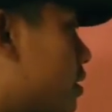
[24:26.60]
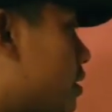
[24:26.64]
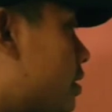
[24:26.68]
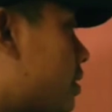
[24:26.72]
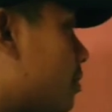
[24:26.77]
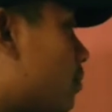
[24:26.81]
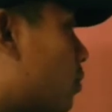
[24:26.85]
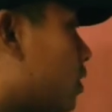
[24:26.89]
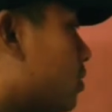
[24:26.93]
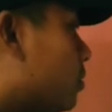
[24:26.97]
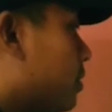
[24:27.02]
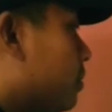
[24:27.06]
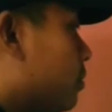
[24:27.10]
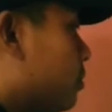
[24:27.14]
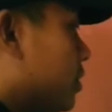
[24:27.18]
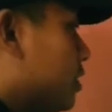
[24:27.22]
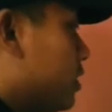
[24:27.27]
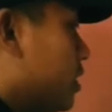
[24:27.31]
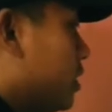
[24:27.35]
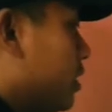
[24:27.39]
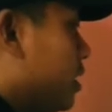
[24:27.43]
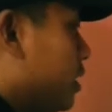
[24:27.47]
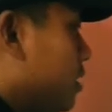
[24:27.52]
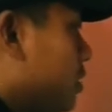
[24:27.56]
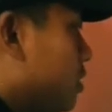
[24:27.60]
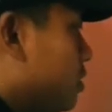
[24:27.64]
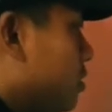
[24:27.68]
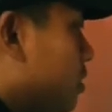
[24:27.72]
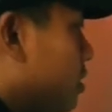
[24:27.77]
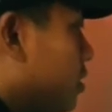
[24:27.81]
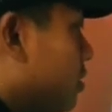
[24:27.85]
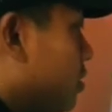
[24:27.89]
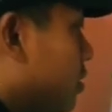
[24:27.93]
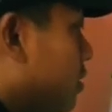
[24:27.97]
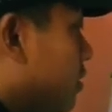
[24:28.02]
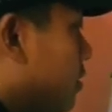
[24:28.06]
simple representation,
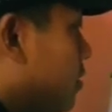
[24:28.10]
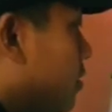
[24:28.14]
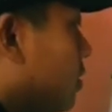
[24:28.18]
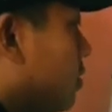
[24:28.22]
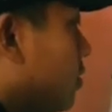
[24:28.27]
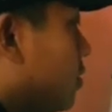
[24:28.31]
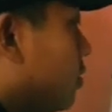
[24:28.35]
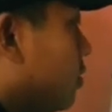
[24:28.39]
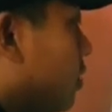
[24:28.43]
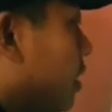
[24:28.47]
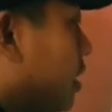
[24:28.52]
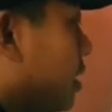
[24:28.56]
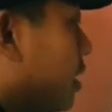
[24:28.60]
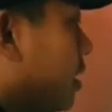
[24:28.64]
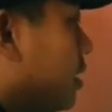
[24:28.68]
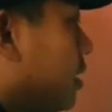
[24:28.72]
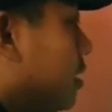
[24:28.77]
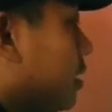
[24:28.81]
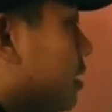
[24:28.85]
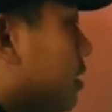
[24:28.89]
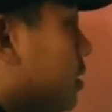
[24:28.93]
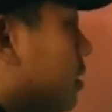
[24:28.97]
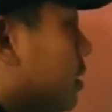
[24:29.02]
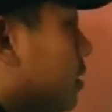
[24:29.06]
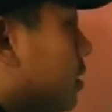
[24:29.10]
what it